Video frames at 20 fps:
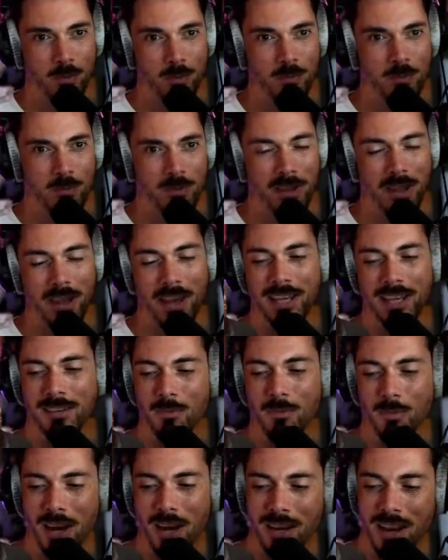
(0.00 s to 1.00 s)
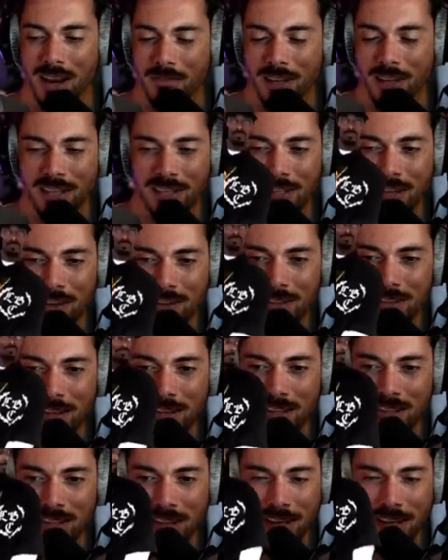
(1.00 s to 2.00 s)
Like, when everything turns to
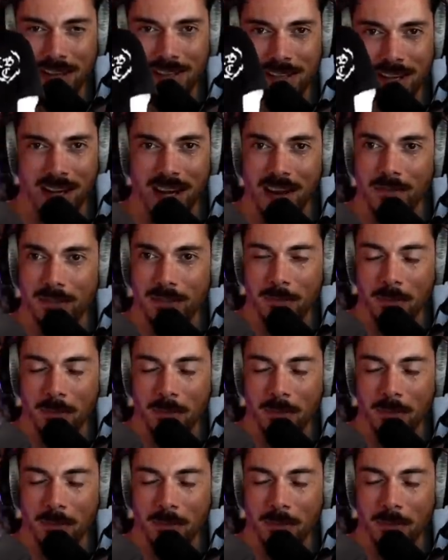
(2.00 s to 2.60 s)
shit, as it inevitably